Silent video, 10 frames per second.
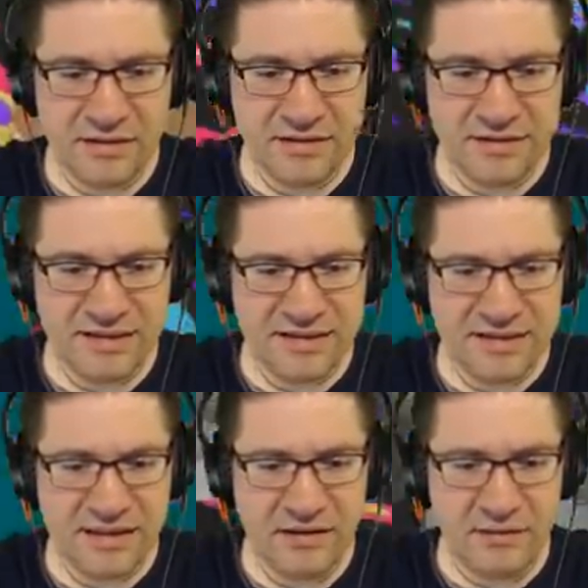it says he's
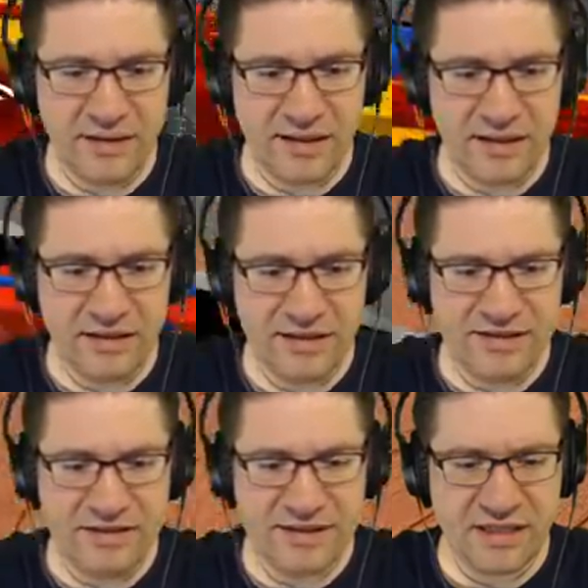here already. Is
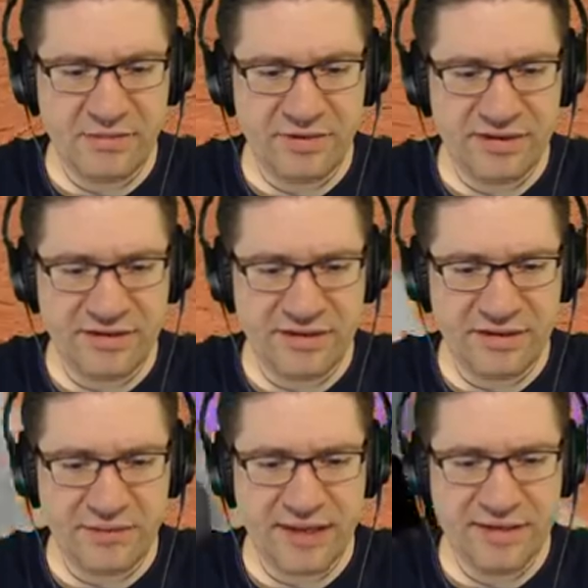there a second place to
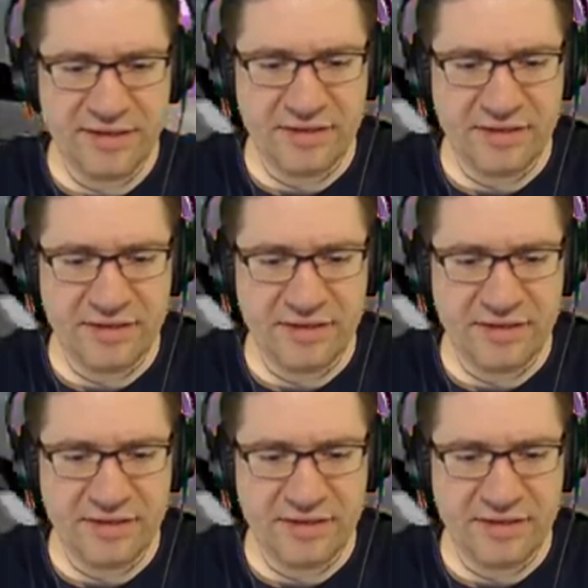res?